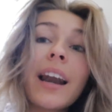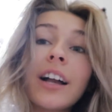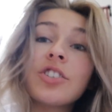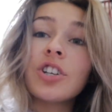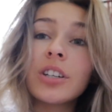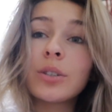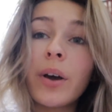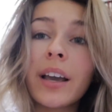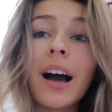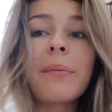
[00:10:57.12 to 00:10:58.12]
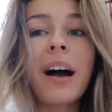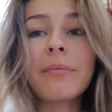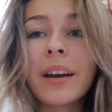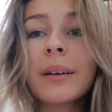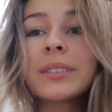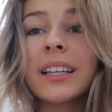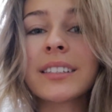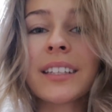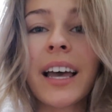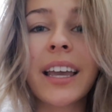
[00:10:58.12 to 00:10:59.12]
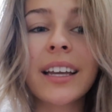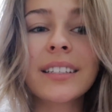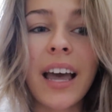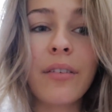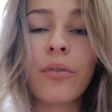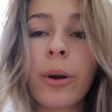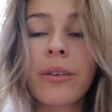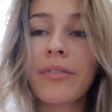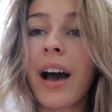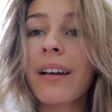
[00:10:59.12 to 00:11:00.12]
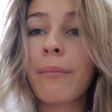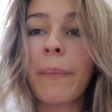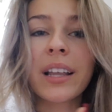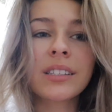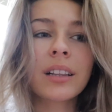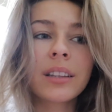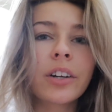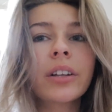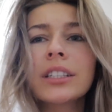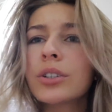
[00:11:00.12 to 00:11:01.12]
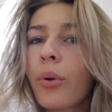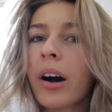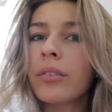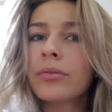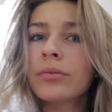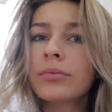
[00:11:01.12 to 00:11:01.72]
not just wake up. I've been up since like ten forty-five, but it's literally twelve